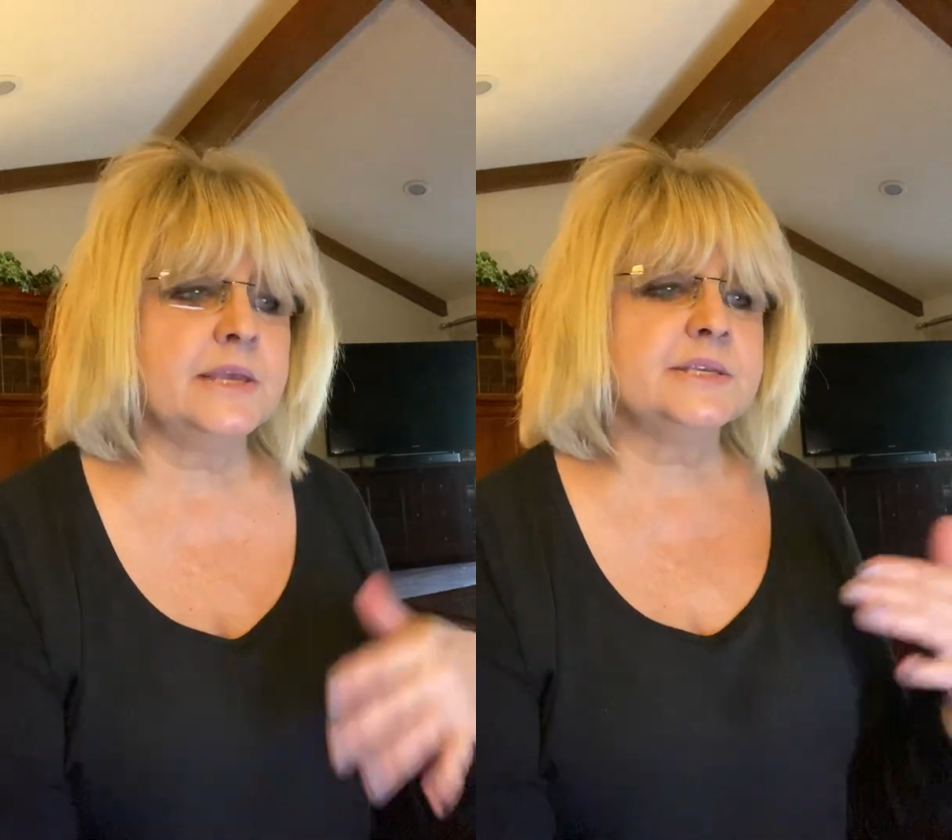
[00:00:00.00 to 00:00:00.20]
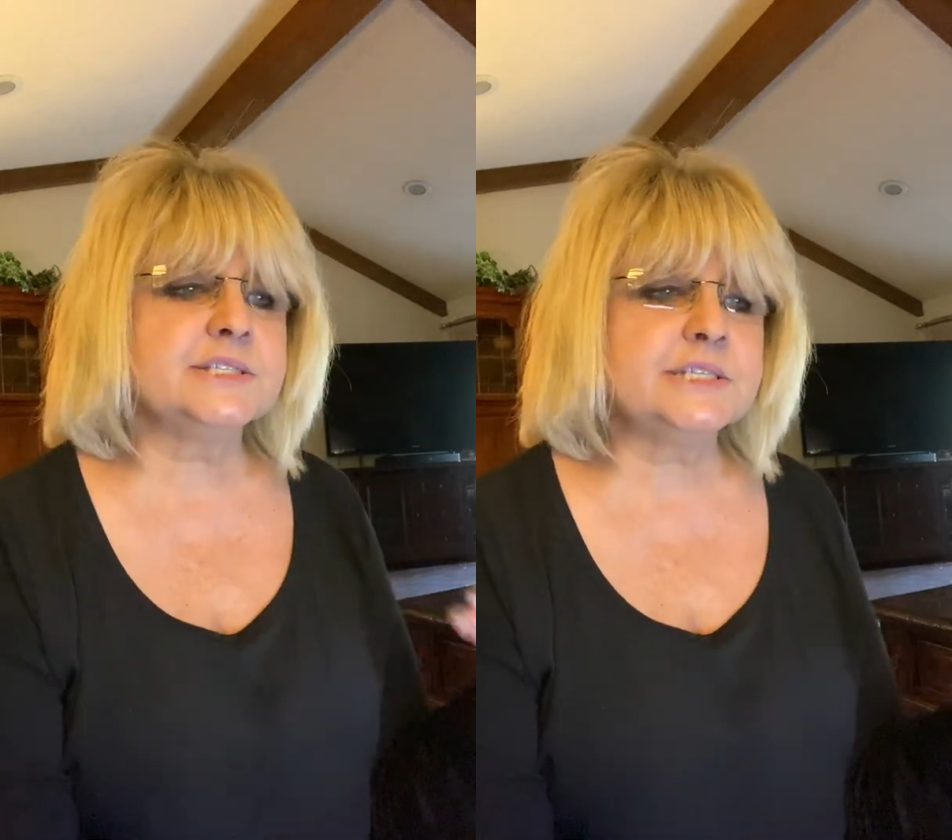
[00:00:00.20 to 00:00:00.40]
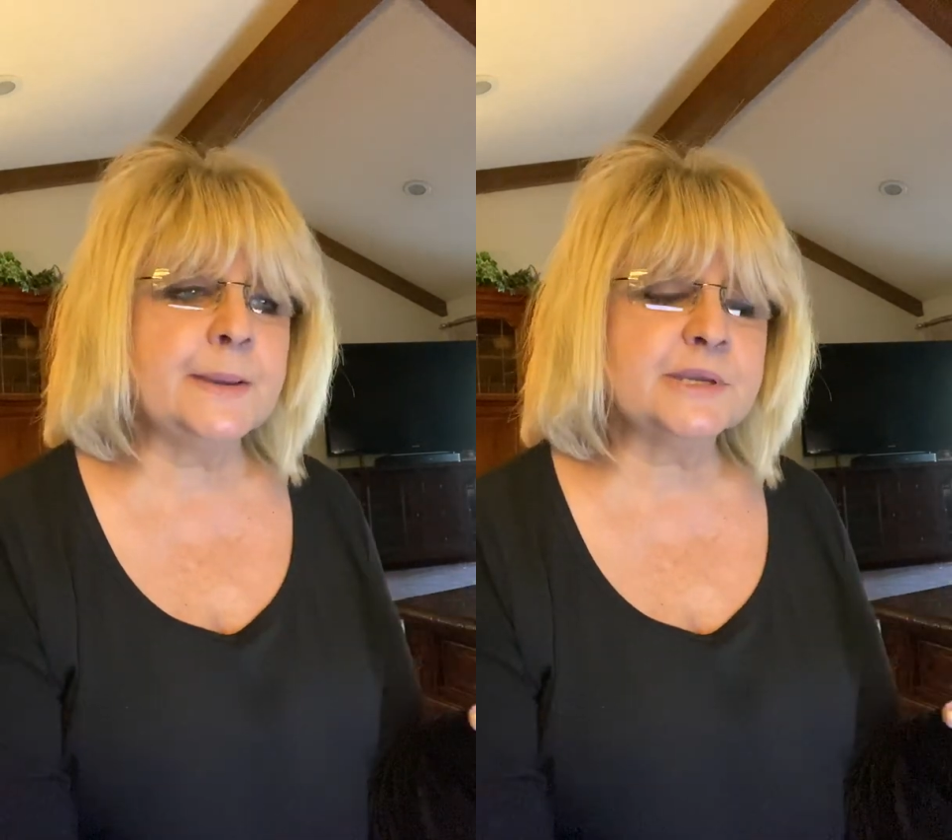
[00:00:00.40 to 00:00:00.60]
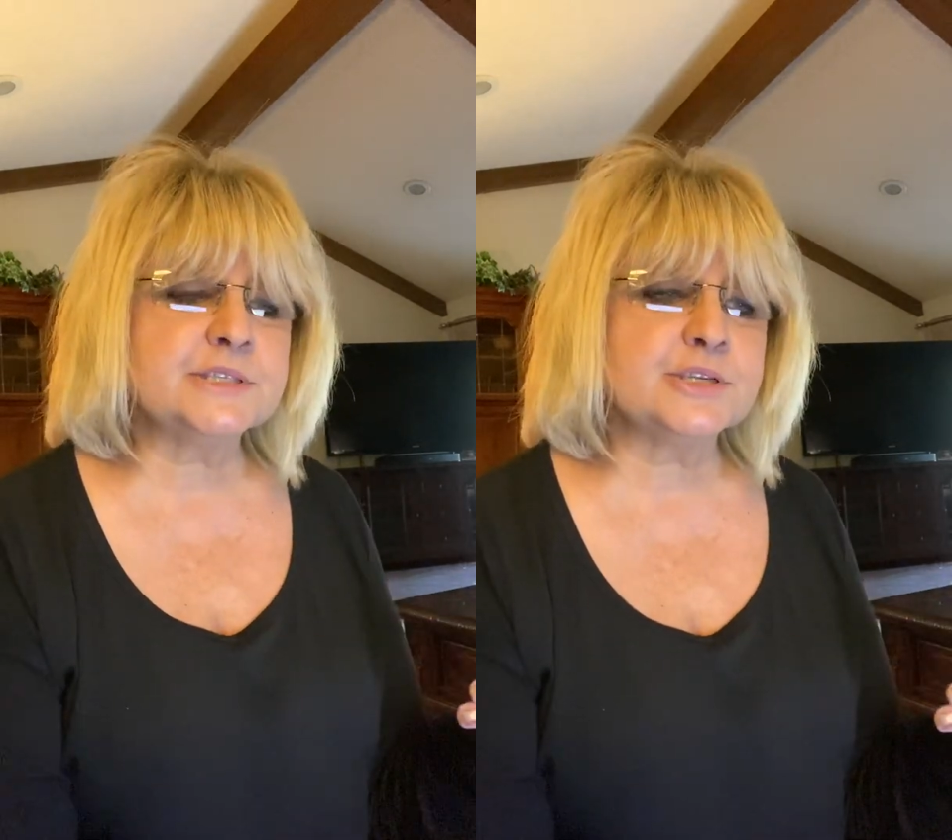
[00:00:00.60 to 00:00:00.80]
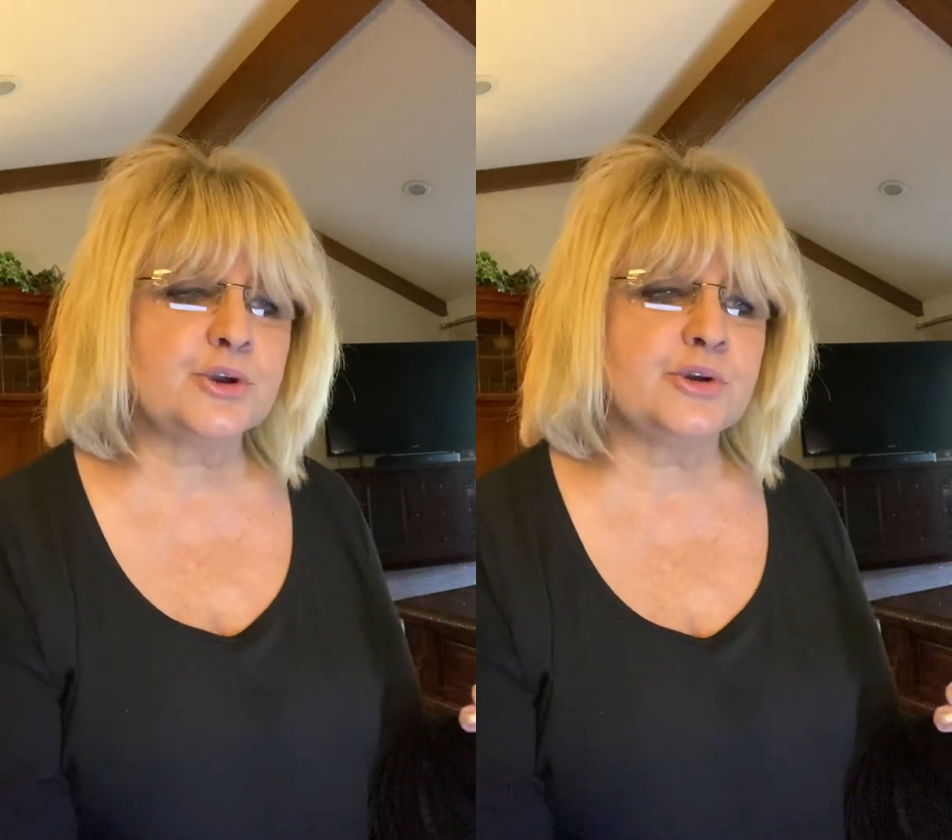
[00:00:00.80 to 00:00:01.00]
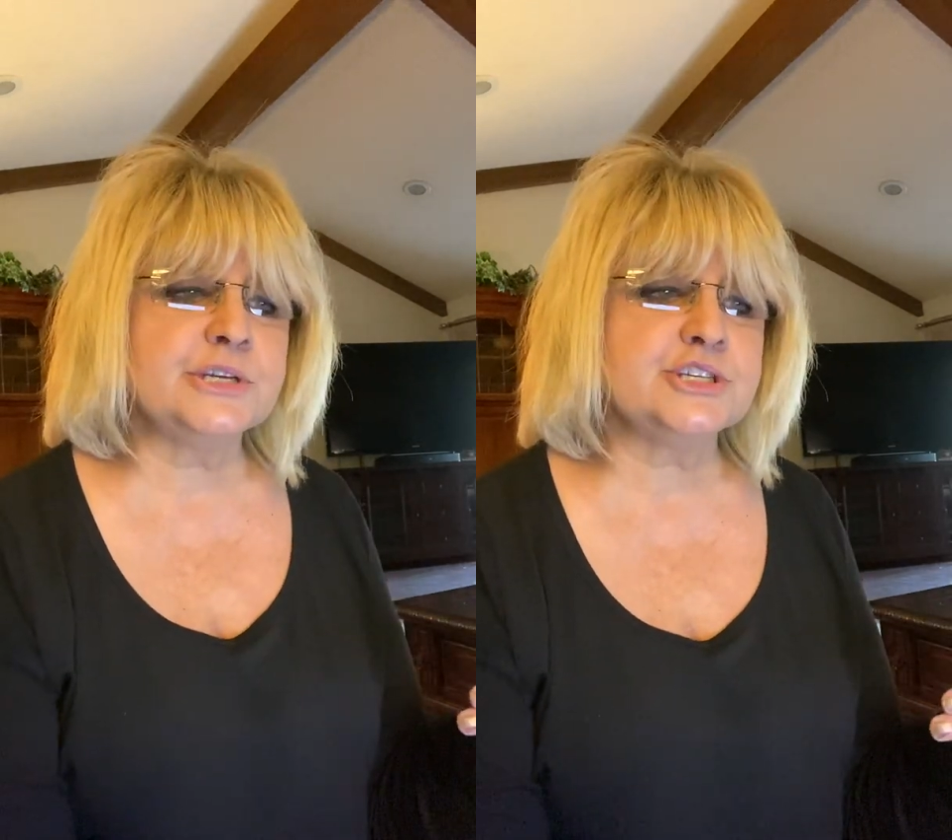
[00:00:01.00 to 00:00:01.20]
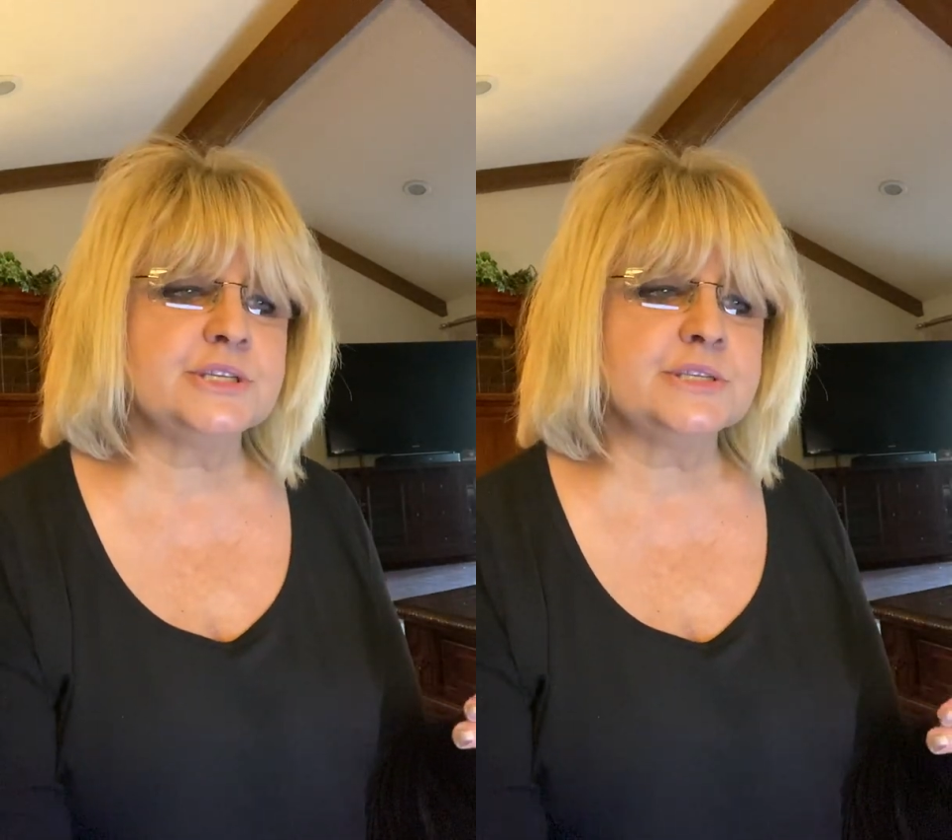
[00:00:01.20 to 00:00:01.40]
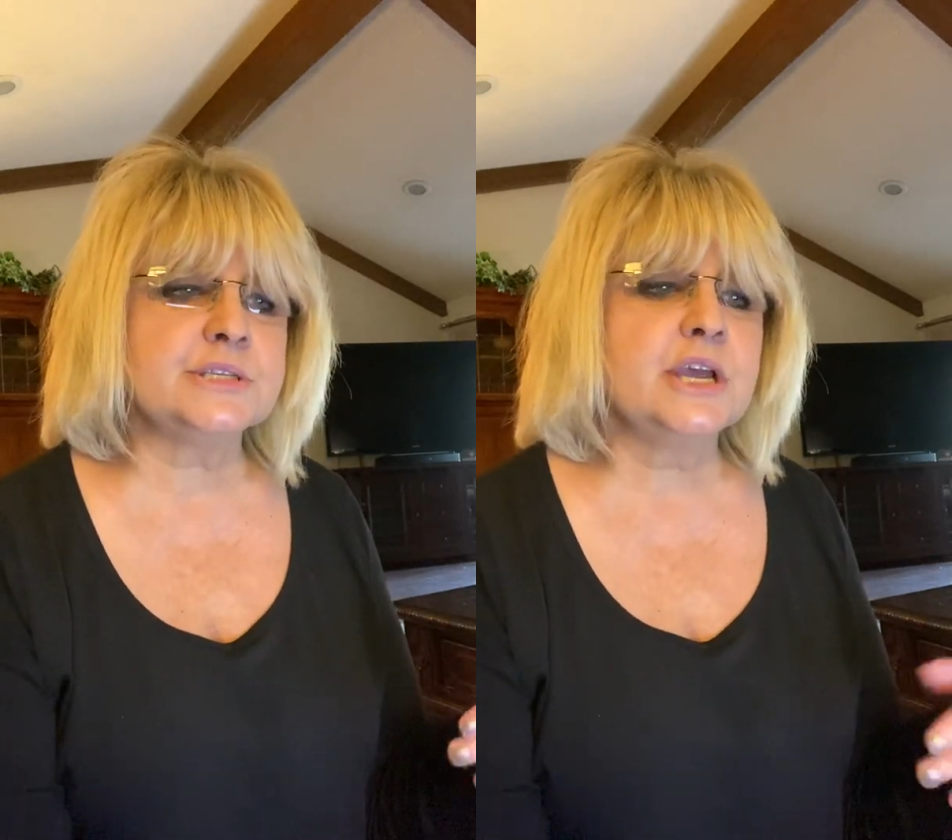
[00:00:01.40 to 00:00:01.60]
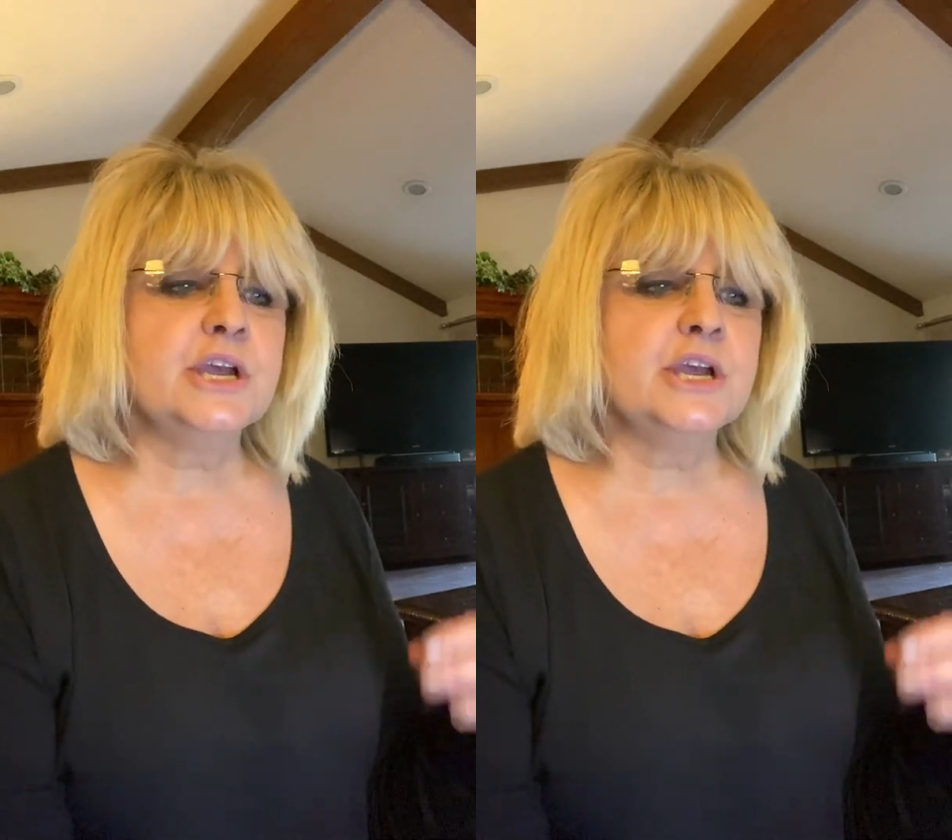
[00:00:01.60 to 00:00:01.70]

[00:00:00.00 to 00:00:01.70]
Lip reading: Stomach secretions